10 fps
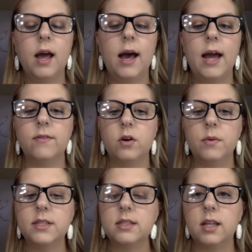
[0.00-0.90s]
I have
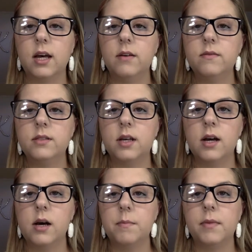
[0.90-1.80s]
always loved
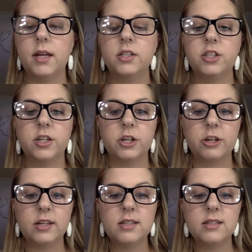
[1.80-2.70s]
ancient
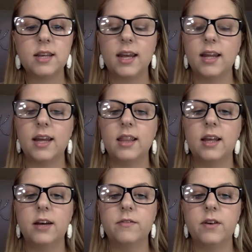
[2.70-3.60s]
Greece, and I
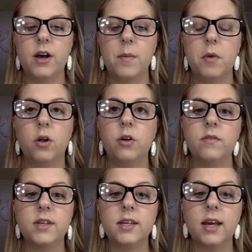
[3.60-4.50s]
love all of
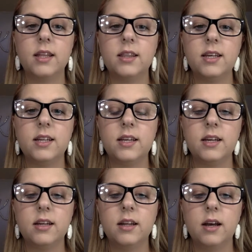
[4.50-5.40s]
the
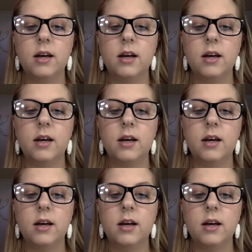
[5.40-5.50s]
Athenian,